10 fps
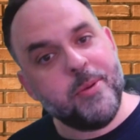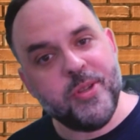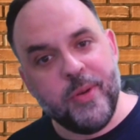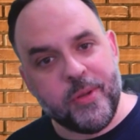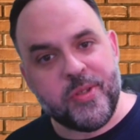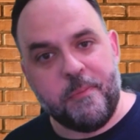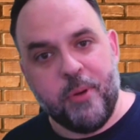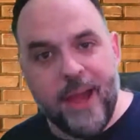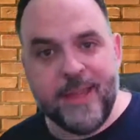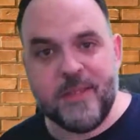was a little
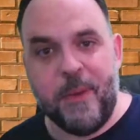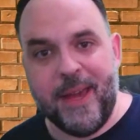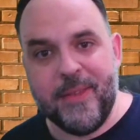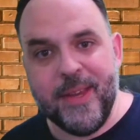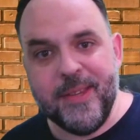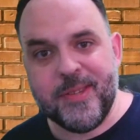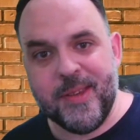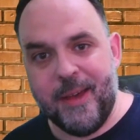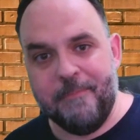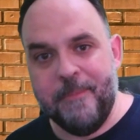surprised by
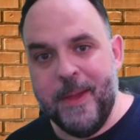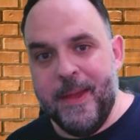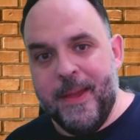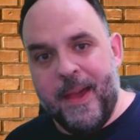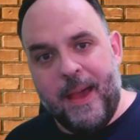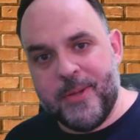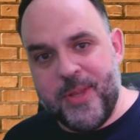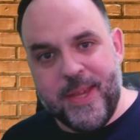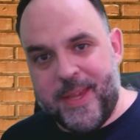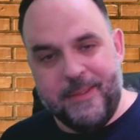this. I
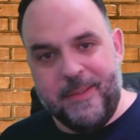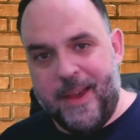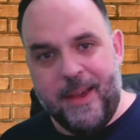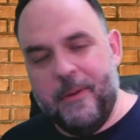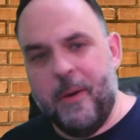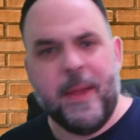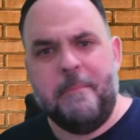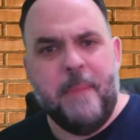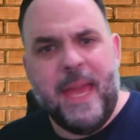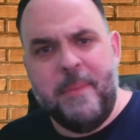was thinking,
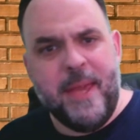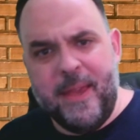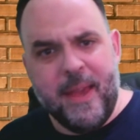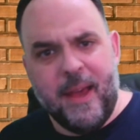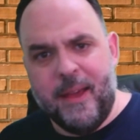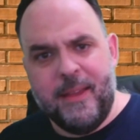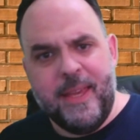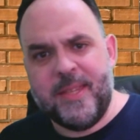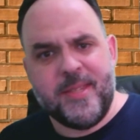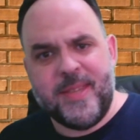okay, maybe
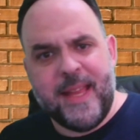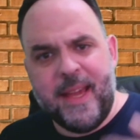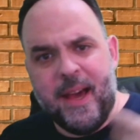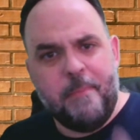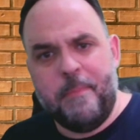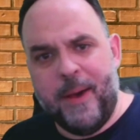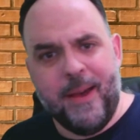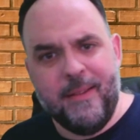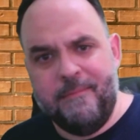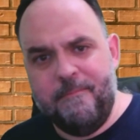he's setting up
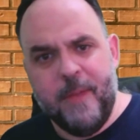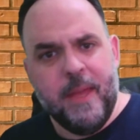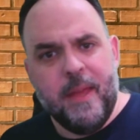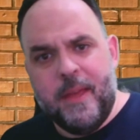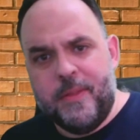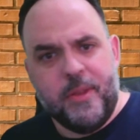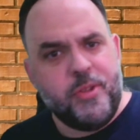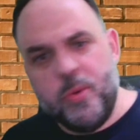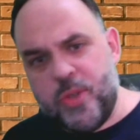the two